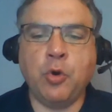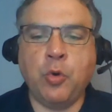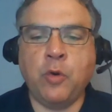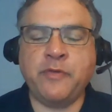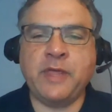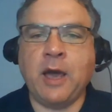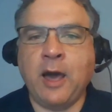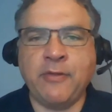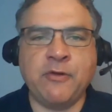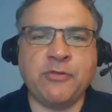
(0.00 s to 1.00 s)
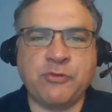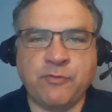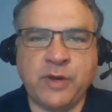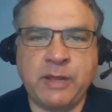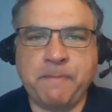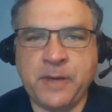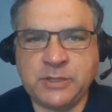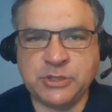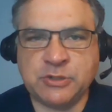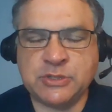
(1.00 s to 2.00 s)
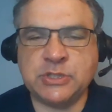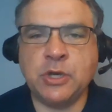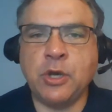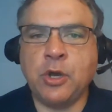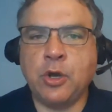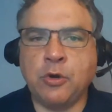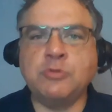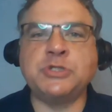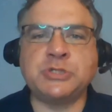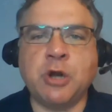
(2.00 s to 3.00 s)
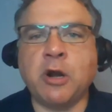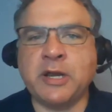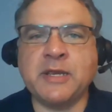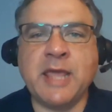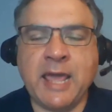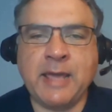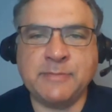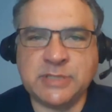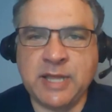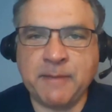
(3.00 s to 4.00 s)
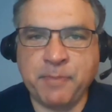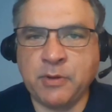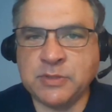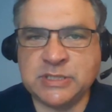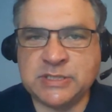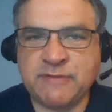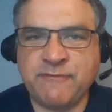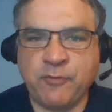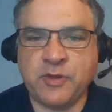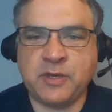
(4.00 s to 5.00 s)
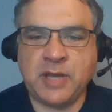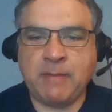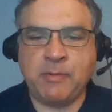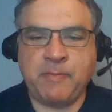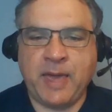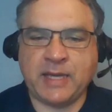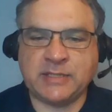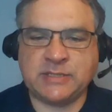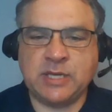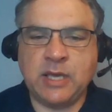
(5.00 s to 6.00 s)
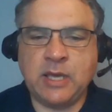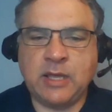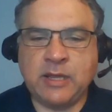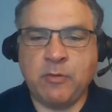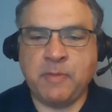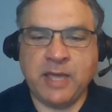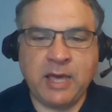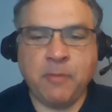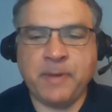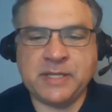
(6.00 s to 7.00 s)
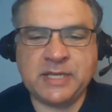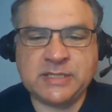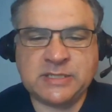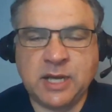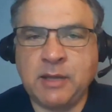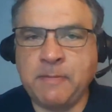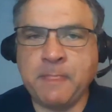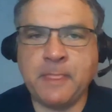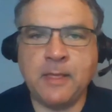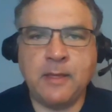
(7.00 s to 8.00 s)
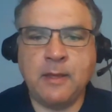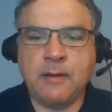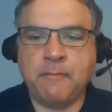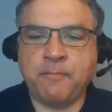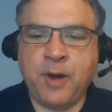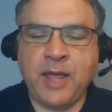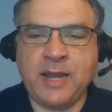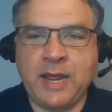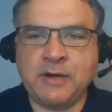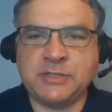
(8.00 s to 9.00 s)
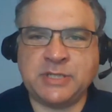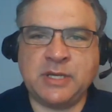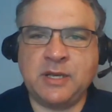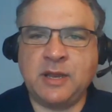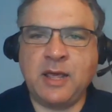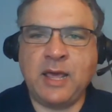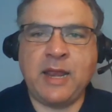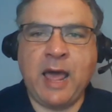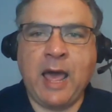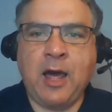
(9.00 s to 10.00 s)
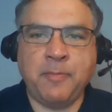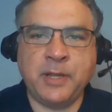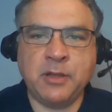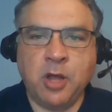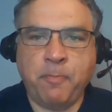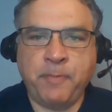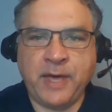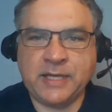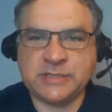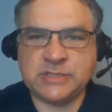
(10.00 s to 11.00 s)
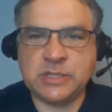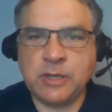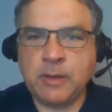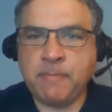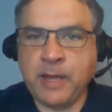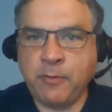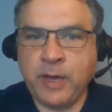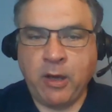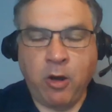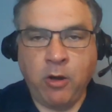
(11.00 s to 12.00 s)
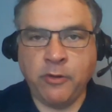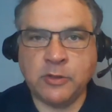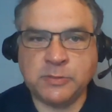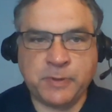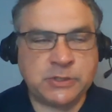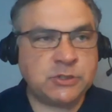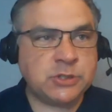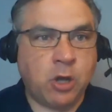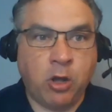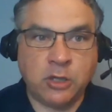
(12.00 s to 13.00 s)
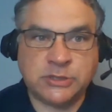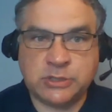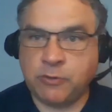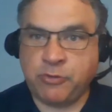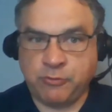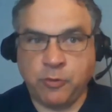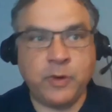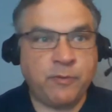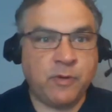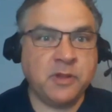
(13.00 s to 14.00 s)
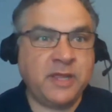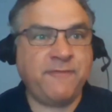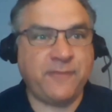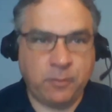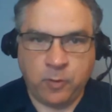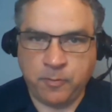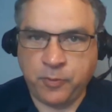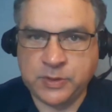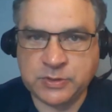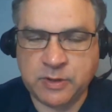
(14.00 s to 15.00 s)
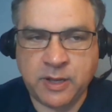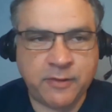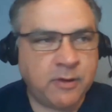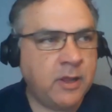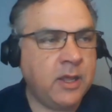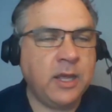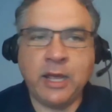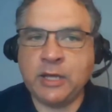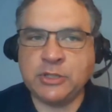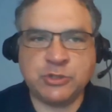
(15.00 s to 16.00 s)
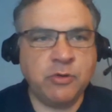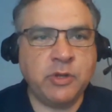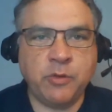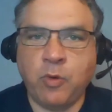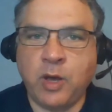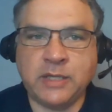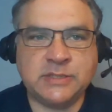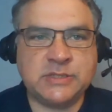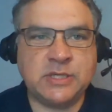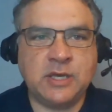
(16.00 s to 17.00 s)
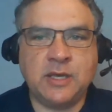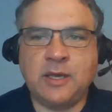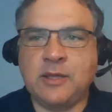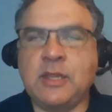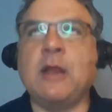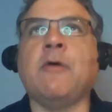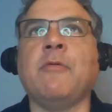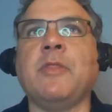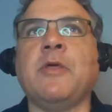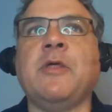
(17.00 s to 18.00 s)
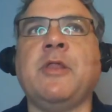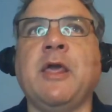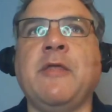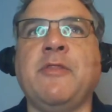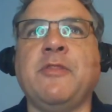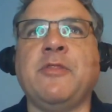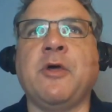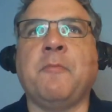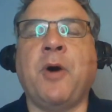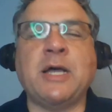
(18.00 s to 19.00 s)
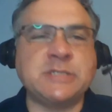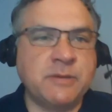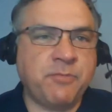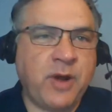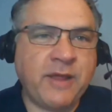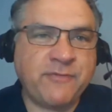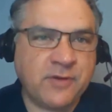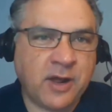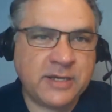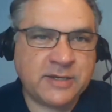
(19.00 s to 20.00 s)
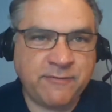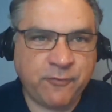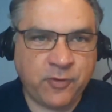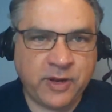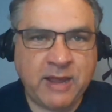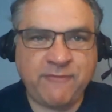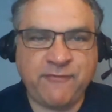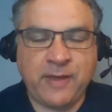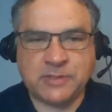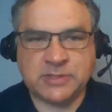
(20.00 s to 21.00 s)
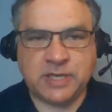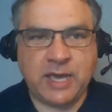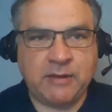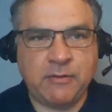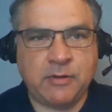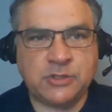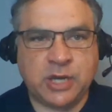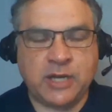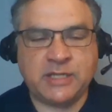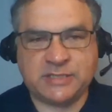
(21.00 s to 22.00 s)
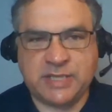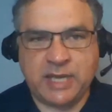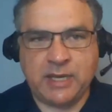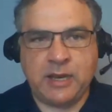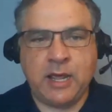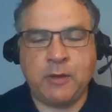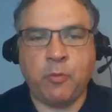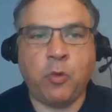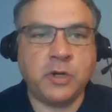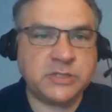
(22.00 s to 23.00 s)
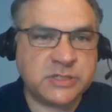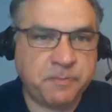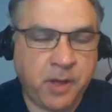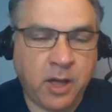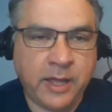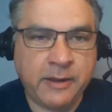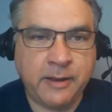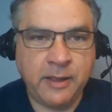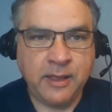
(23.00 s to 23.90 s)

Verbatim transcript: Who were the other three pitchers who started games in that postseason for the Diamondbacks? They were Miguel Batista, Brian Anderson, and Albie Lopez. By the way, all those pitchers also threw in relief at one point or another. It truly was you know, it, it, the Boston Braves in 1948 famously had Johnny Sain and Warren Spahn